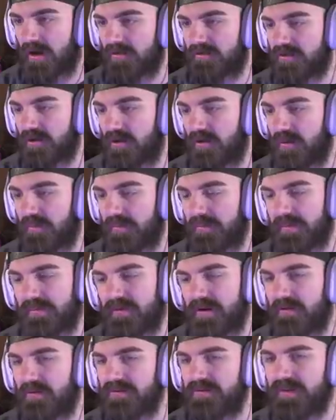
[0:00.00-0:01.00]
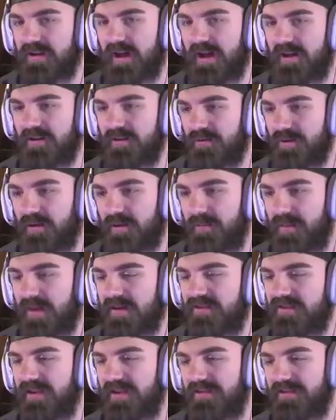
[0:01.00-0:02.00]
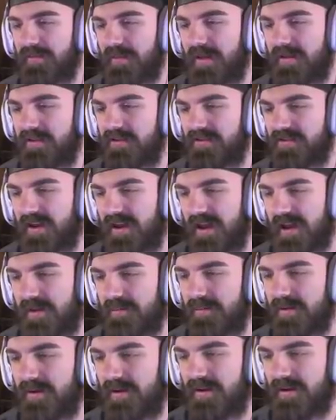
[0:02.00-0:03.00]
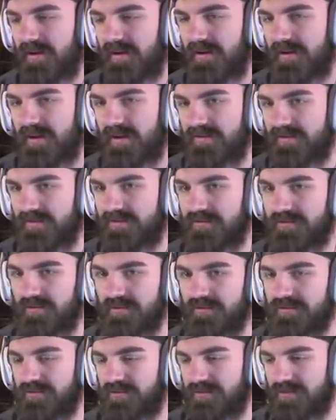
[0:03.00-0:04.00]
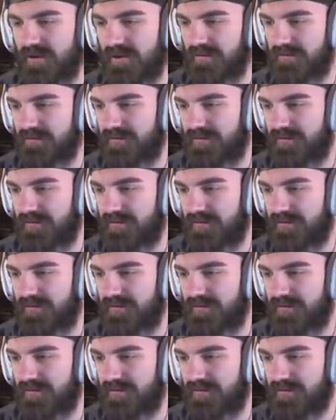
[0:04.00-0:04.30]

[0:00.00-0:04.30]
right, so I'm gonna be real with you guys. One of the best things about this game is Exclusion Zone.